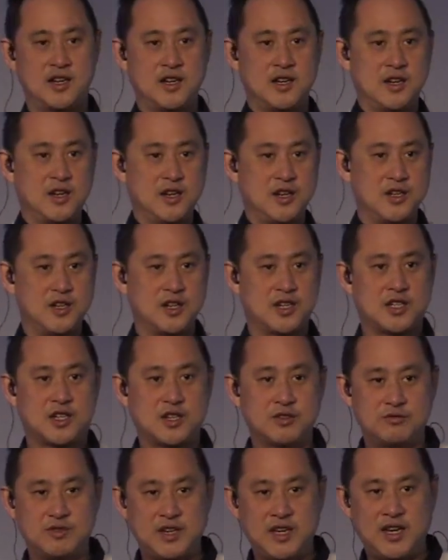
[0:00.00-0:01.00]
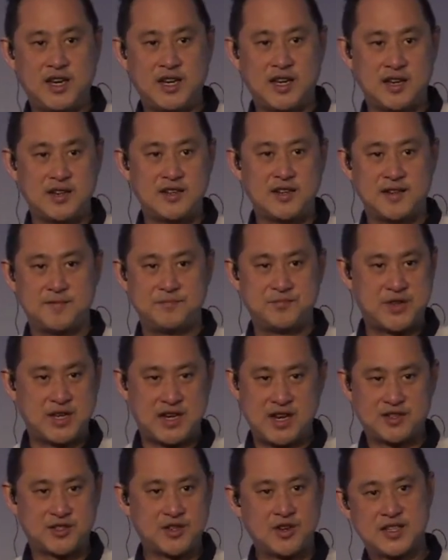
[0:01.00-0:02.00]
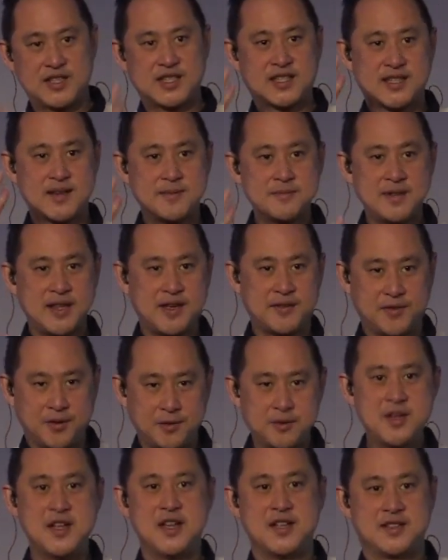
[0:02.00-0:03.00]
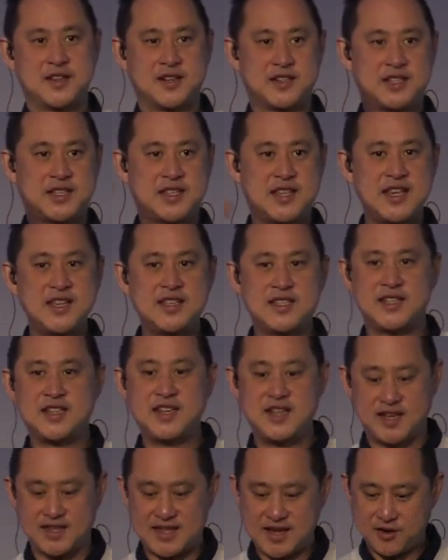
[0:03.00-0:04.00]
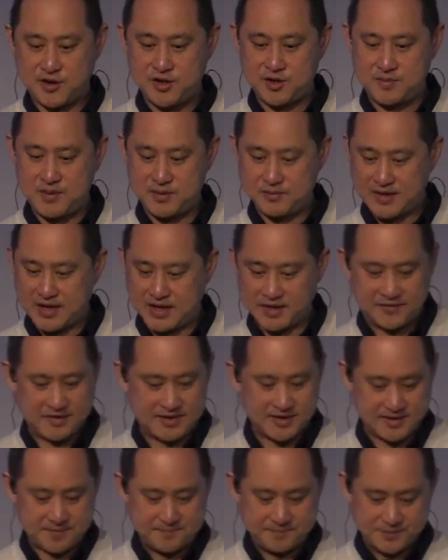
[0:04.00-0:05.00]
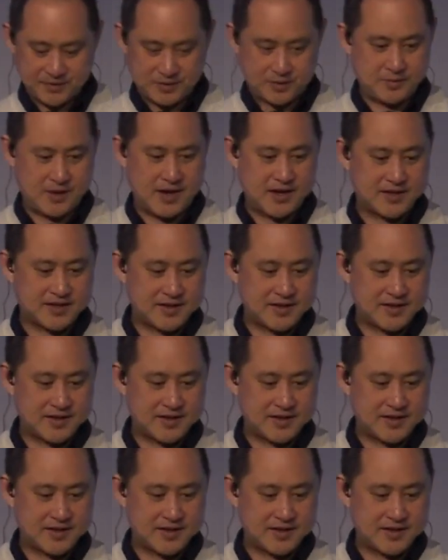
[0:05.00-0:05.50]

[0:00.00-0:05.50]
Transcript: you're still reading it today. So at some level, there's things in here that could be relevant to us.